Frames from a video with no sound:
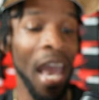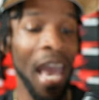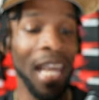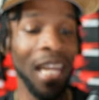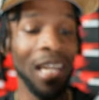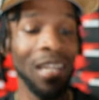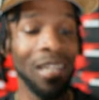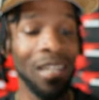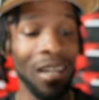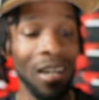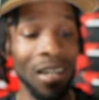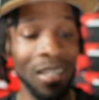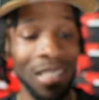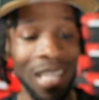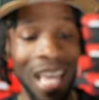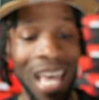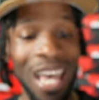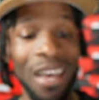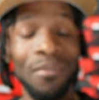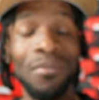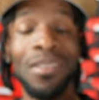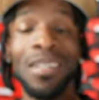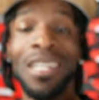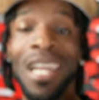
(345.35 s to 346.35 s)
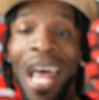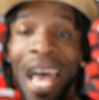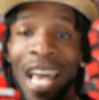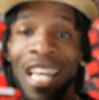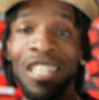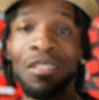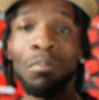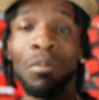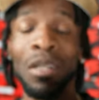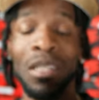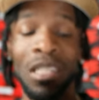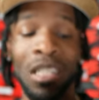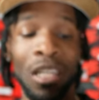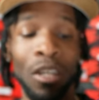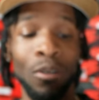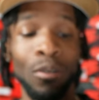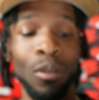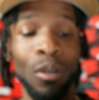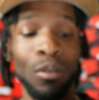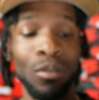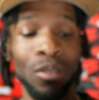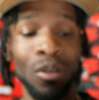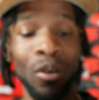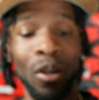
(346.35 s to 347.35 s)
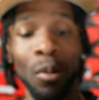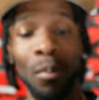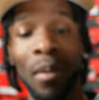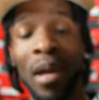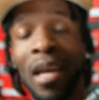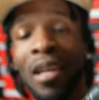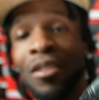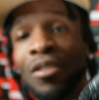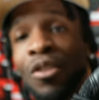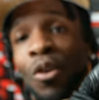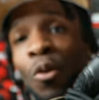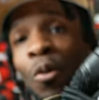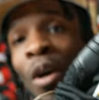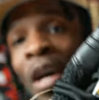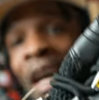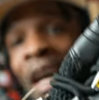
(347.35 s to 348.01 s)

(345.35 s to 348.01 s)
and it does have nice materials on it, man. So